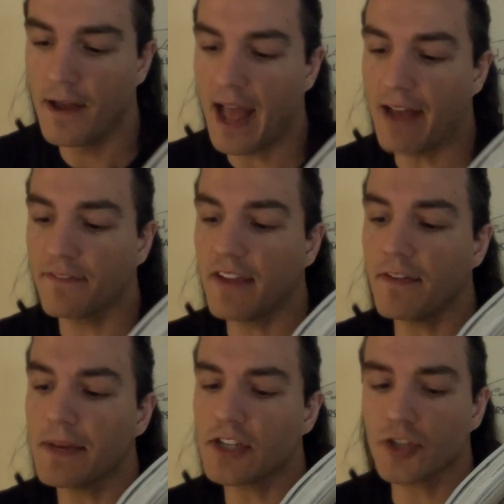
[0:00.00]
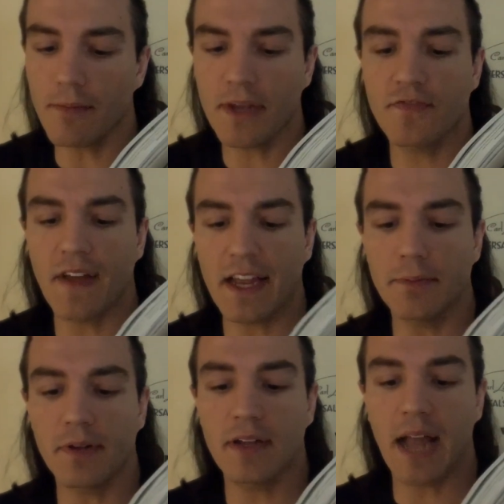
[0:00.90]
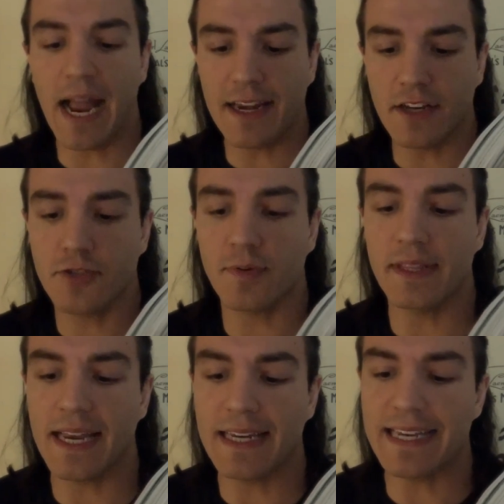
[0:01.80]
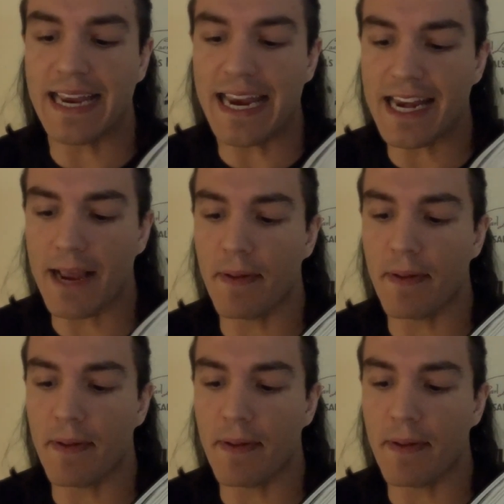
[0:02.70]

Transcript: have given me so much valuable guidance related to eating,